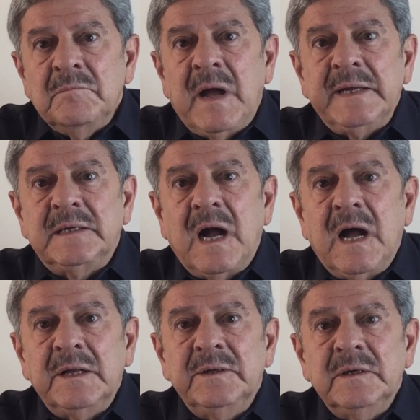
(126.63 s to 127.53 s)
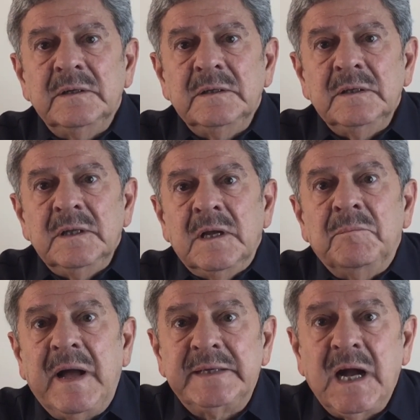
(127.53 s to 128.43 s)
My God.
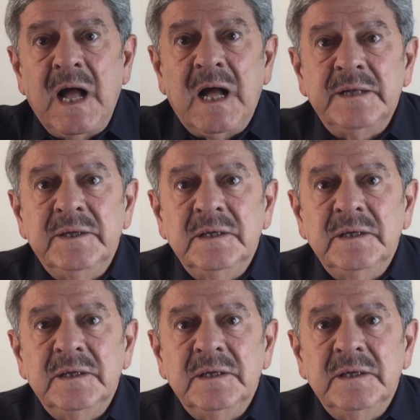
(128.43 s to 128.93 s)
My God.